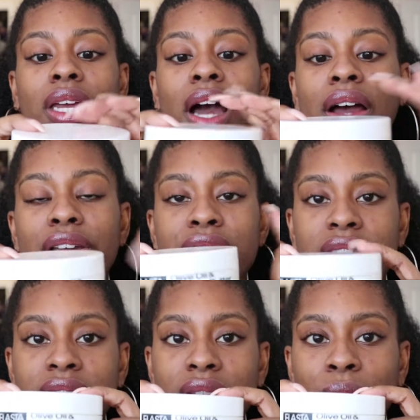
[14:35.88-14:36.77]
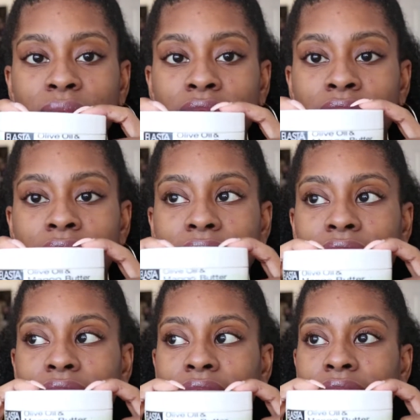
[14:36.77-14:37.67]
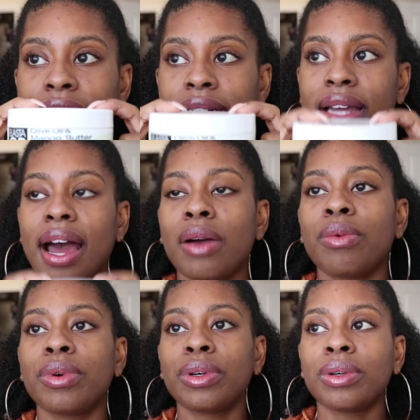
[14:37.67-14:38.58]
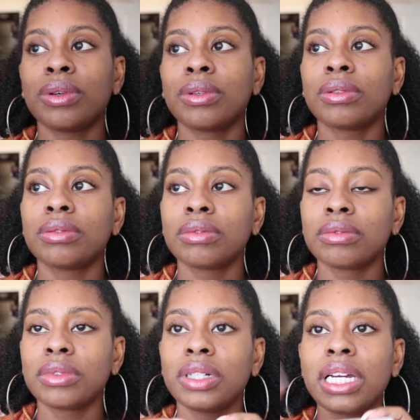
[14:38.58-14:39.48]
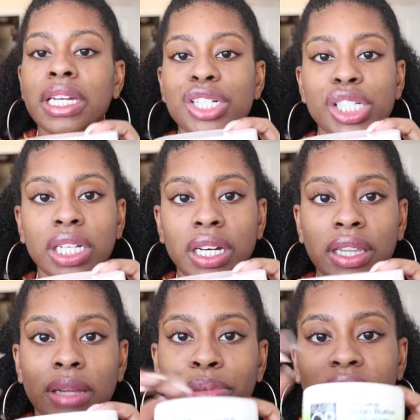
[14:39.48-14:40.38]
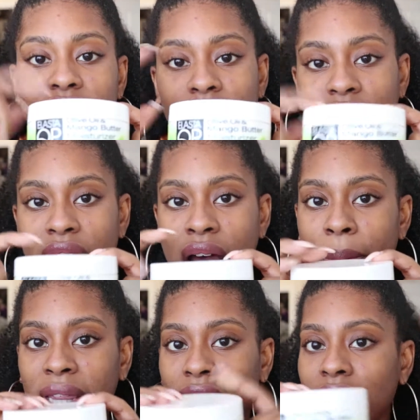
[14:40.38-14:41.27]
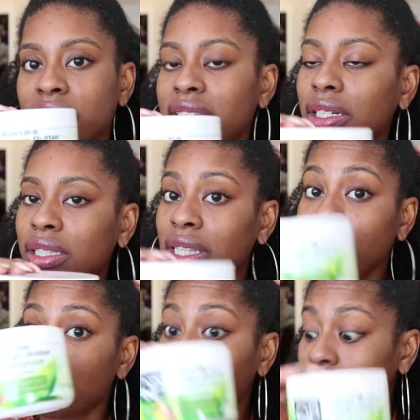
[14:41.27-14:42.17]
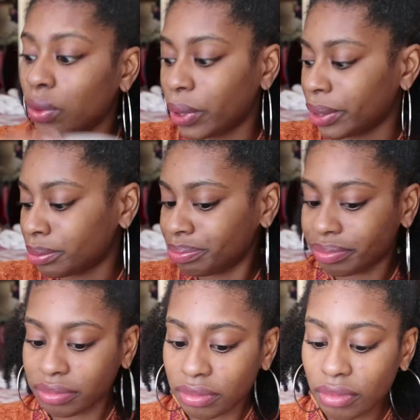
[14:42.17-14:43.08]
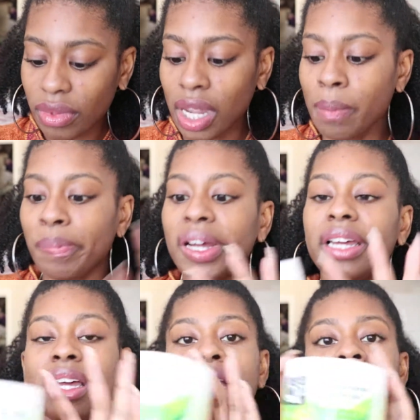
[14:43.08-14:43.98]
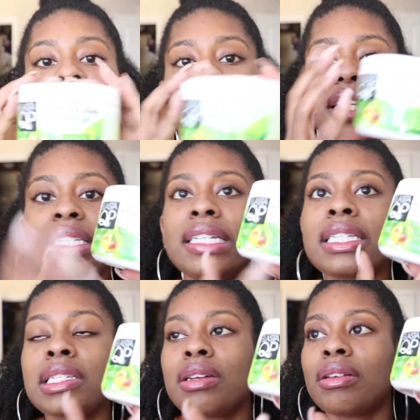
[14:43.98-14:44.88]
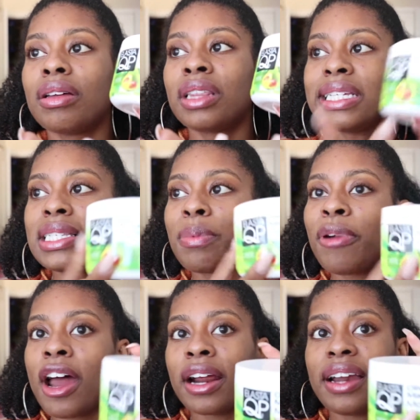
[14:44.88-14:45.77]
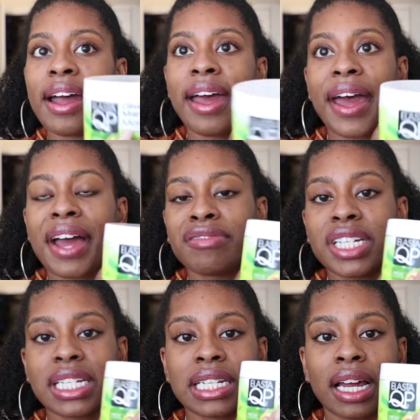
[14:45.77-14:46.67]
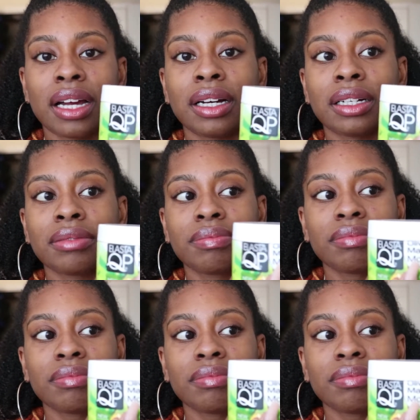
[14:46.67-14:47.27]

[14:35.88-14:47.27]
I use this in the winter and I will condition and then put this on top, and then I'll seal this with an oil. But this is a product I have just as like a